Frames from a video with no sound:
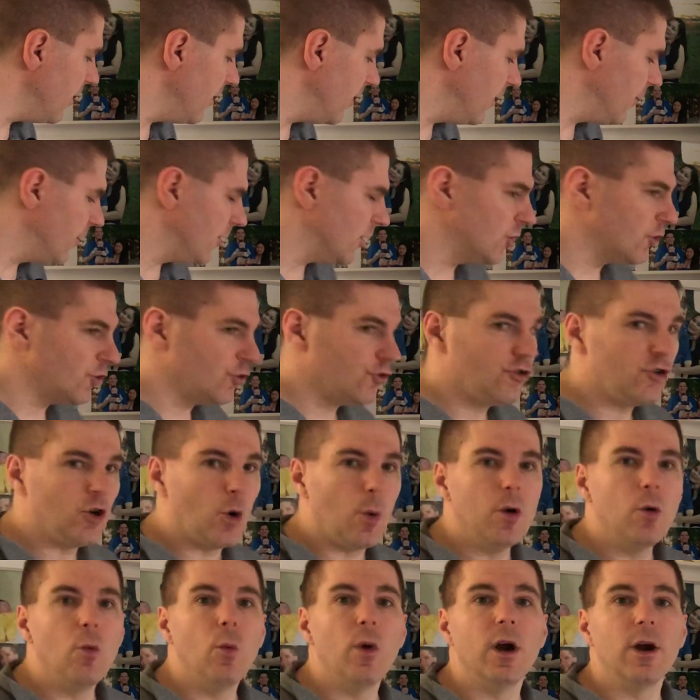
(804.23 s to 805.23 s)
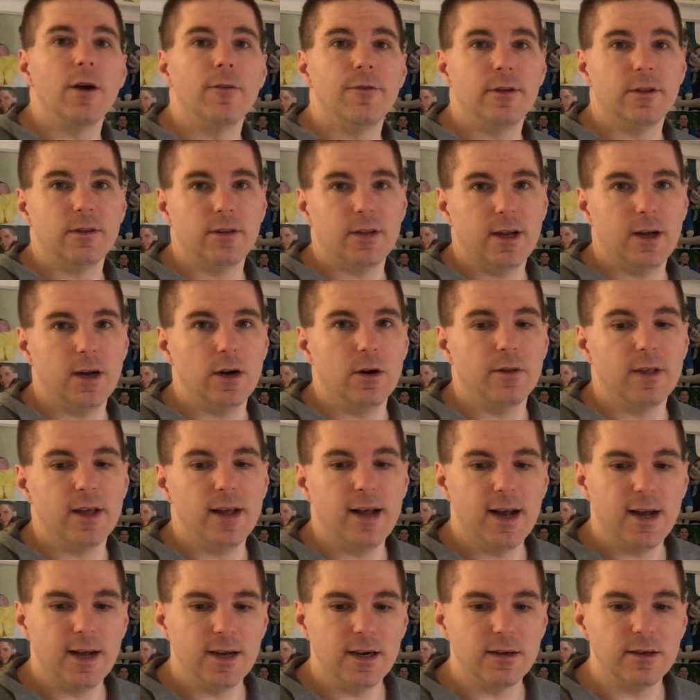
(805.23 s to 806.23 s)
they're showing wear for the tear. They
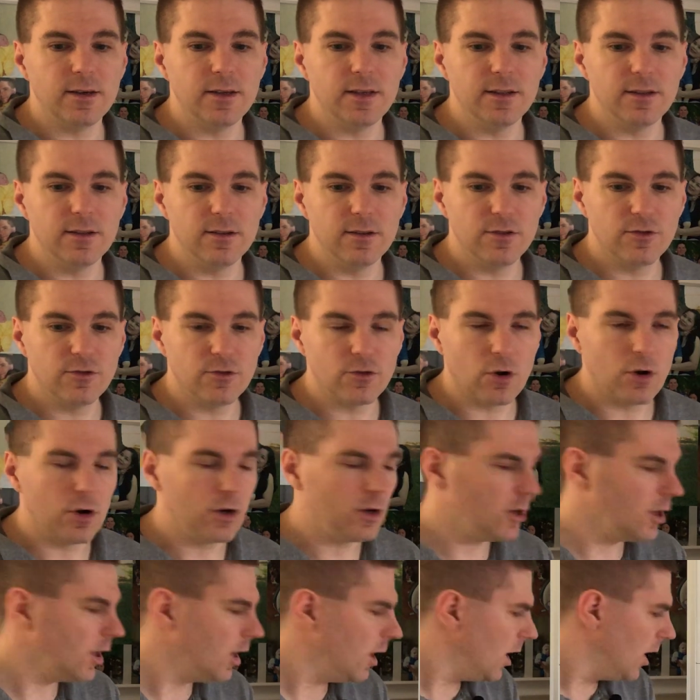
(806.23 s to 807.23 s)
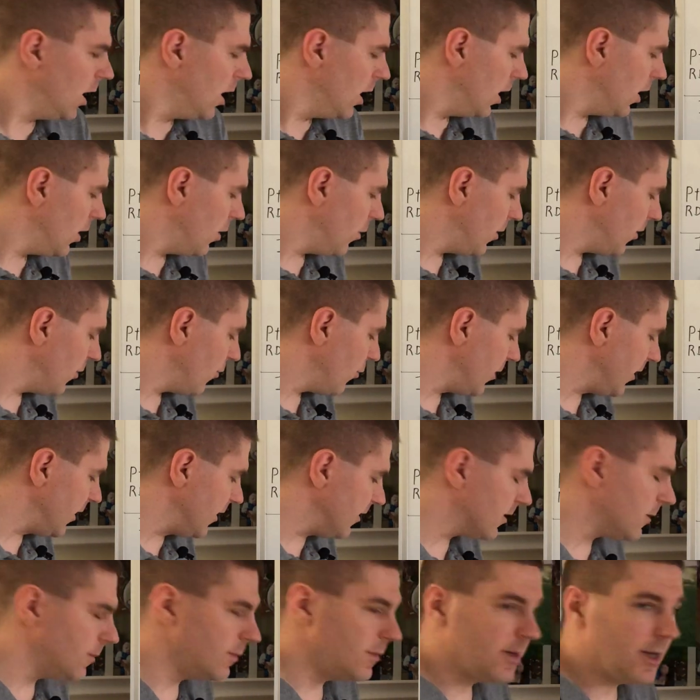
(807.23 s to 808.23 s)
had a decent start with winning
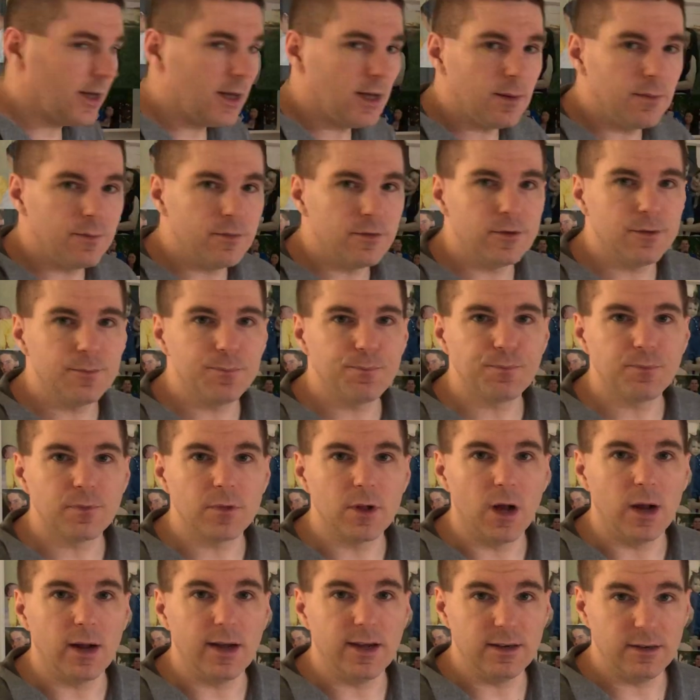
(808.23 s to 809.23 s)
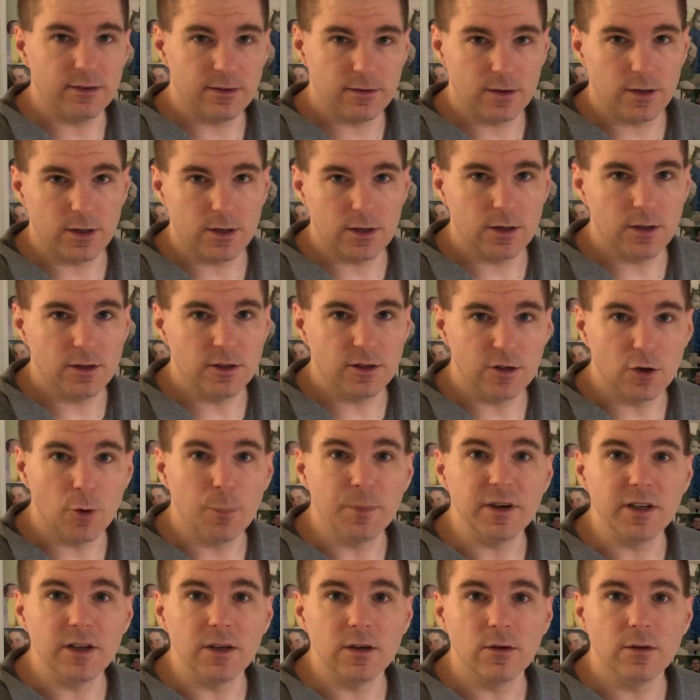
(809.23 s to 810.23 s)
some games against the
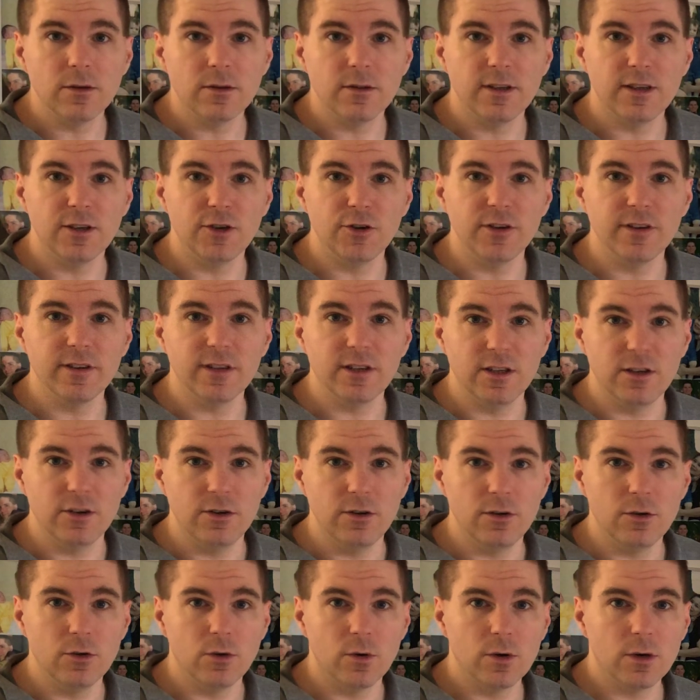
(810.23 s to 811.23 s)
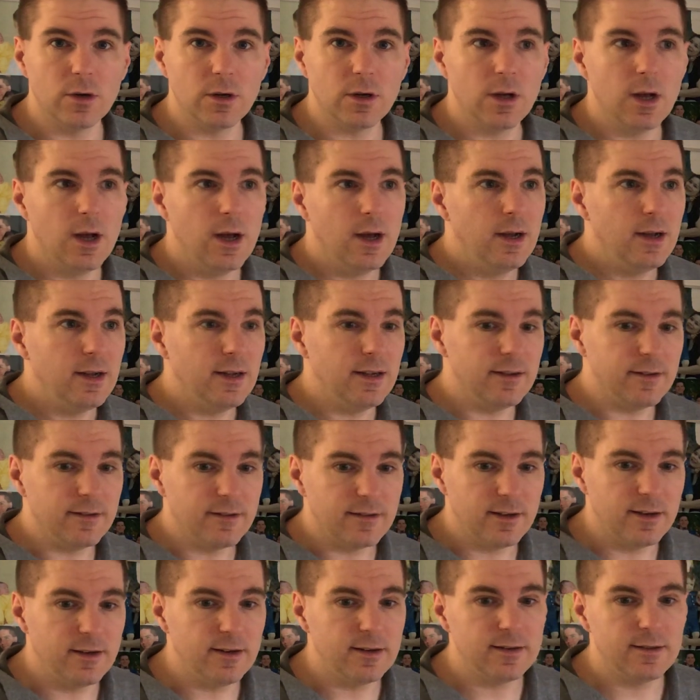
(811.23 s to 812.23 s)
opening series in New York, and
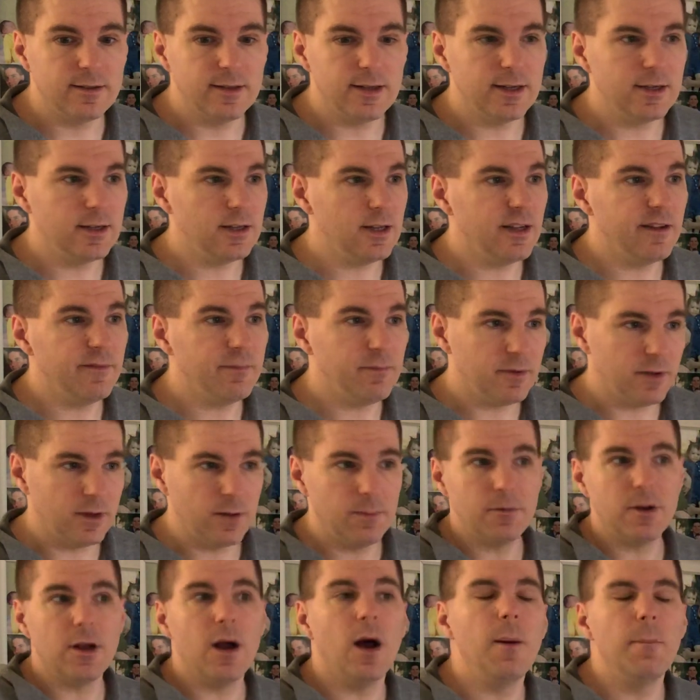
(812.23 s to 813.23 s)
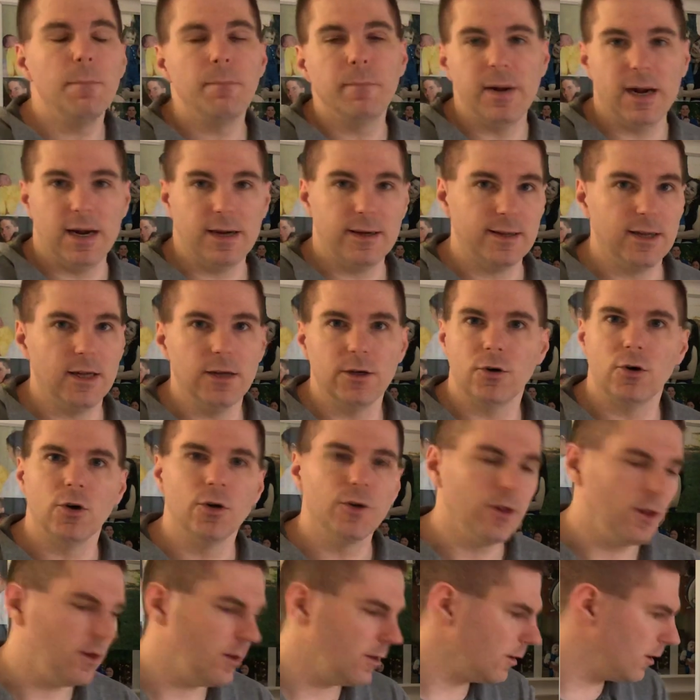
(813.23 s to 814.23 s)
since then they've come back down to
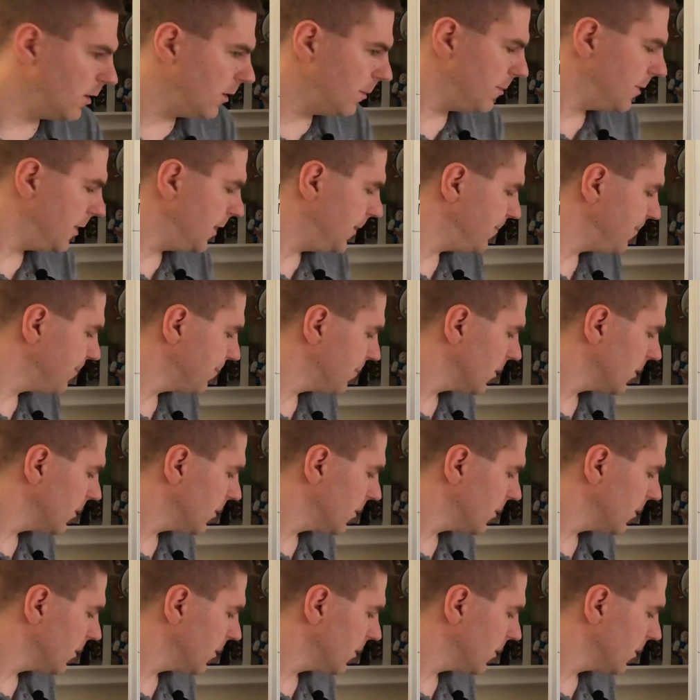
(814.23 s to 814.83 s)
earth a little bit,